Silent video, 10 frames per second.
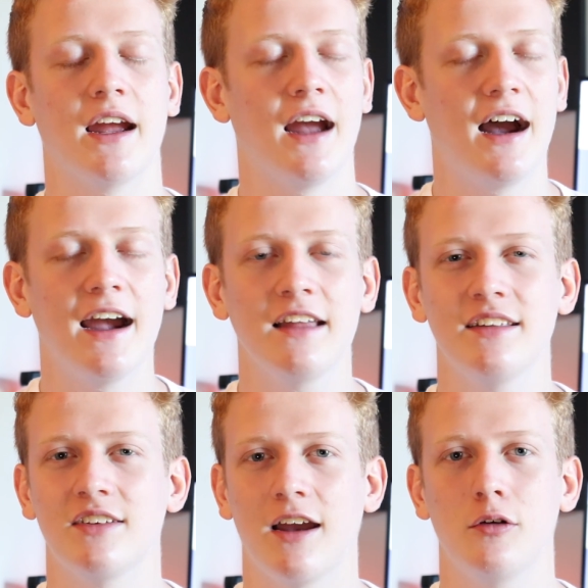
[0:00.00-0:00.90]
I
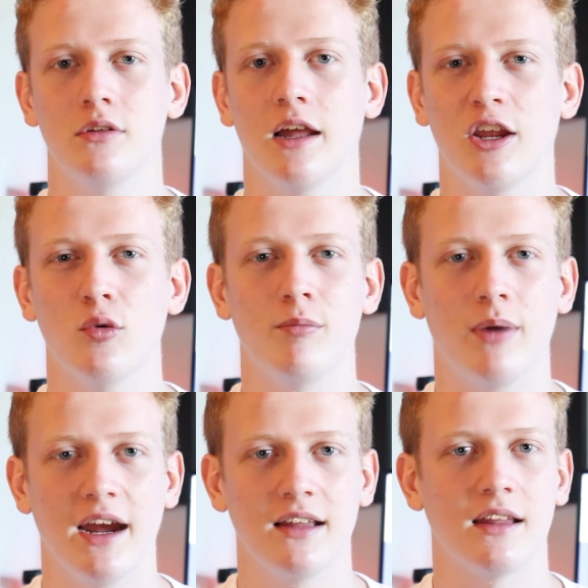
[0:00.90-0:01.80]
highly doubt LEGO would
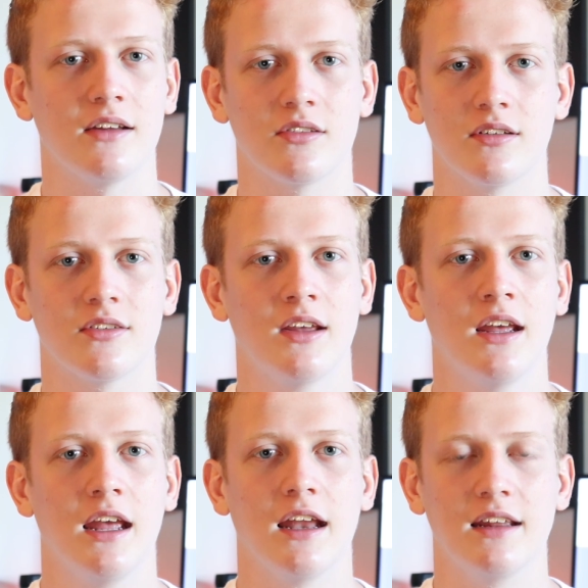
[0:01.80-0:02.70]
buy a license
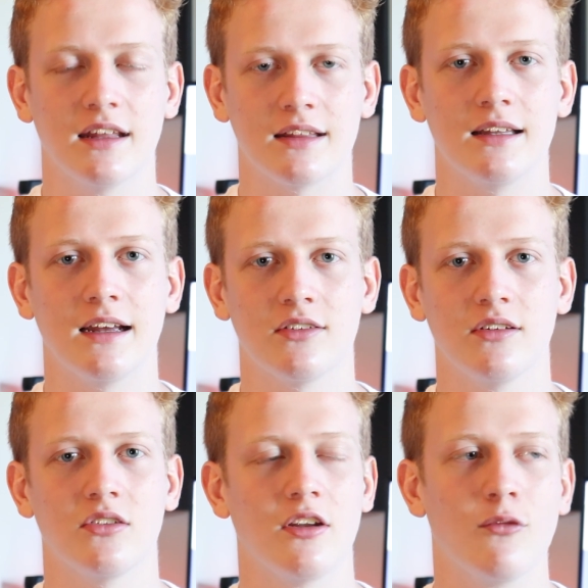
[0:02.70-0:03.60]
and get the
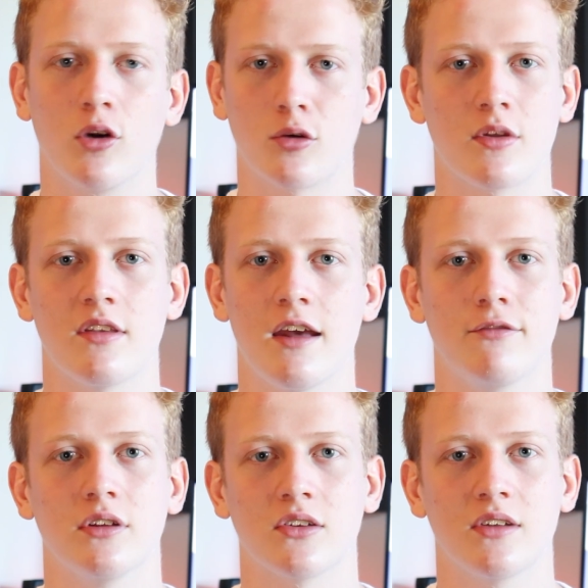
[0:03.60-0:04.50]
license and work with
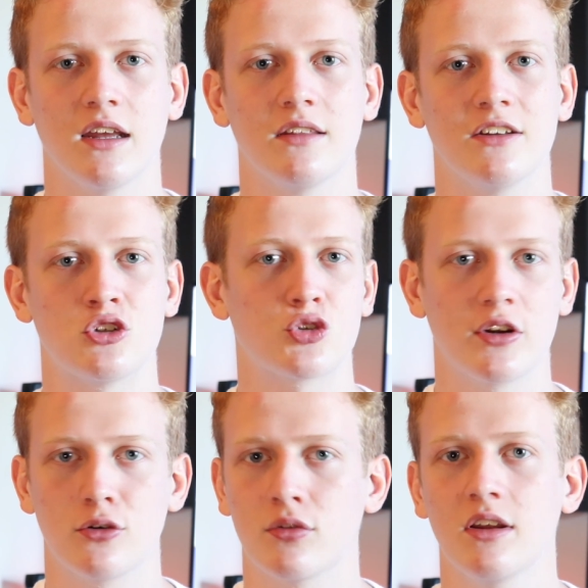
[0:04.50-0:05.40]
Netflix to get this
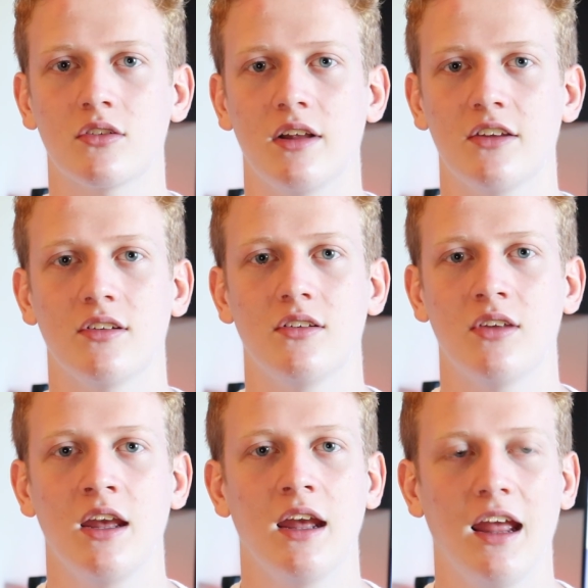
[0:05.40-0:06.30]
Stranger Things
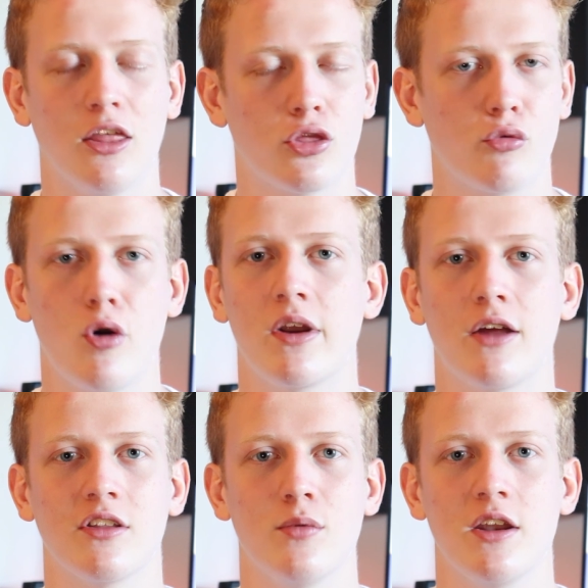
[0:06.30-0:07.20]
license and throw it
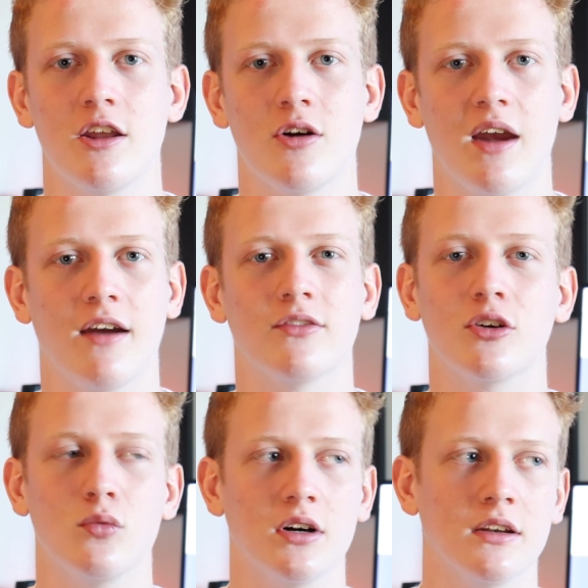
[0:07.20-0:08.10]
out the window
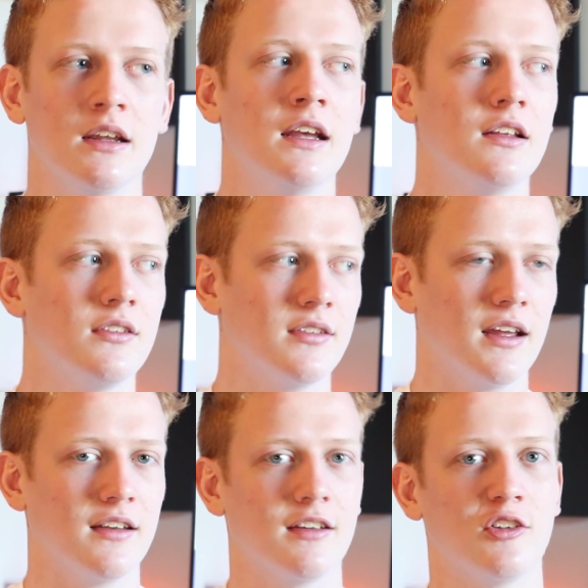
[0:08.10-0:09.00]
after one
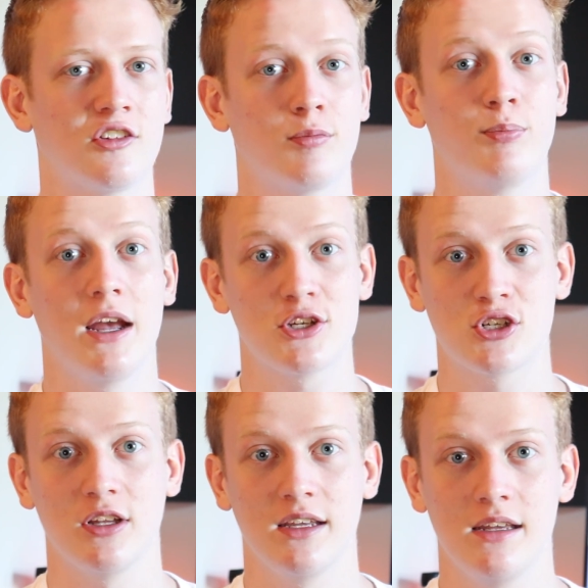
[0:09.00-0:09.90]
set,
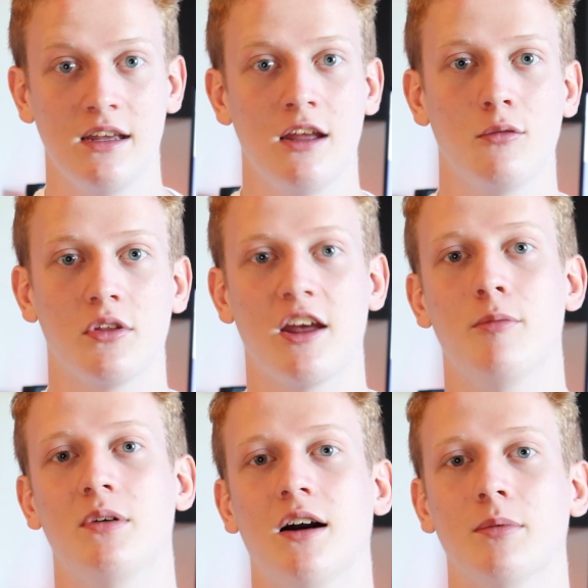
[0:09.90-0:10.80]
especially with
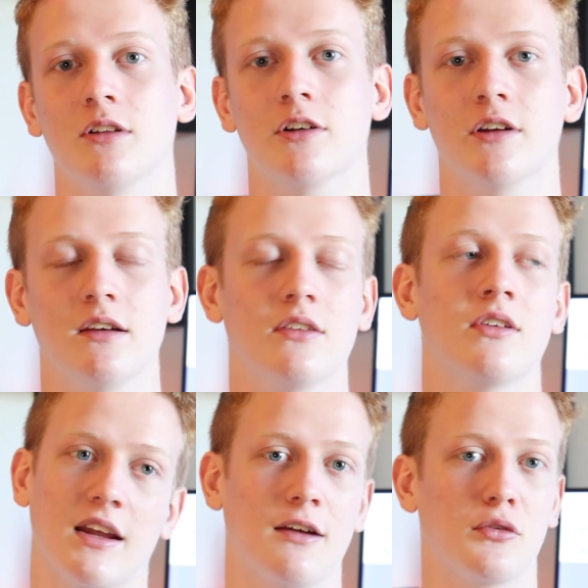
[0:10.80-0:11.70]
how popular it
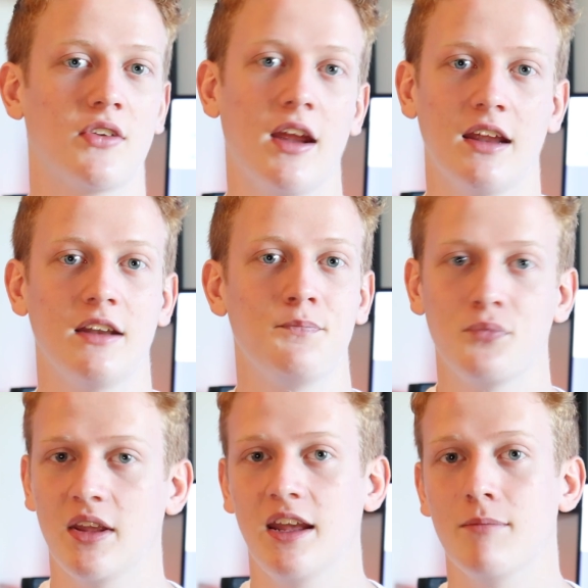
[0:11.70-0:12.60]
is. Like I was saying,
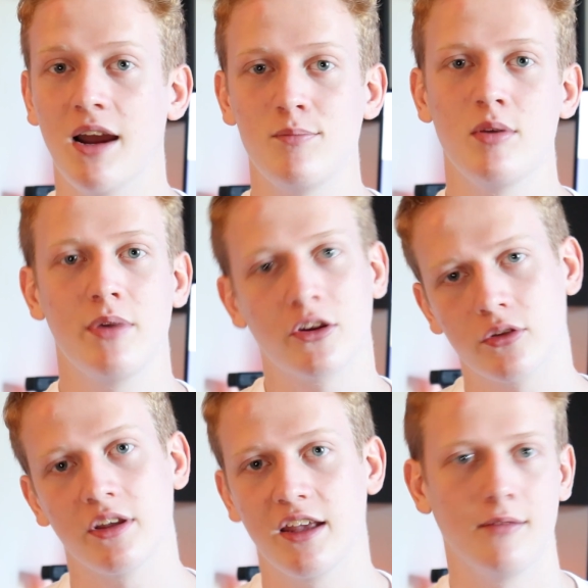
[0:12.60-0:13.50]
it might be
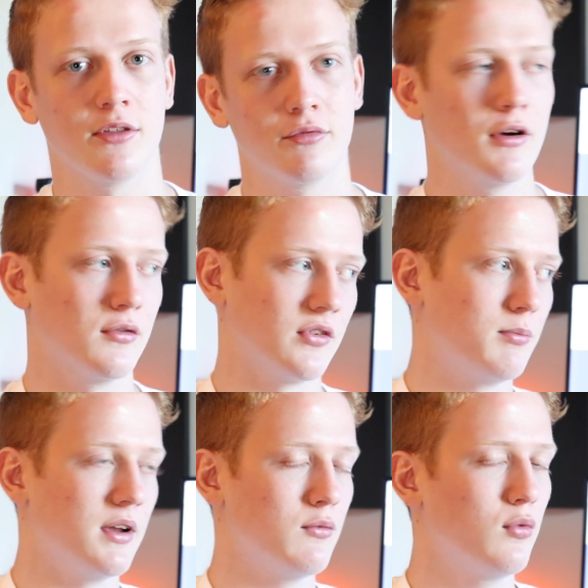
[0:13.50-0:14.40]
bigger than Game of Thrones,
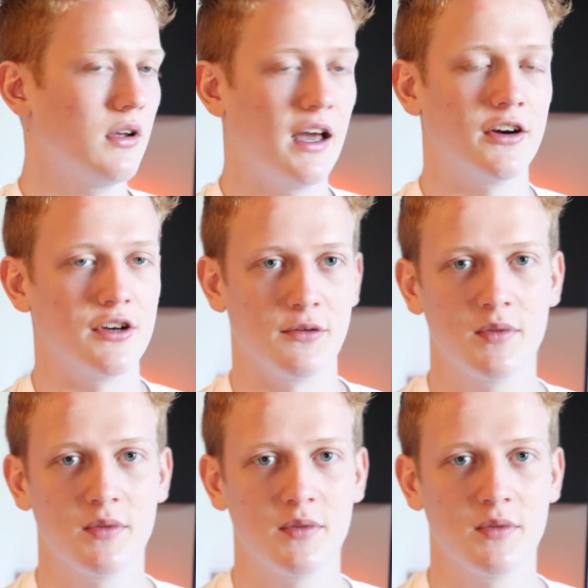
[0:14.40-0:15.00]
but we I don't know.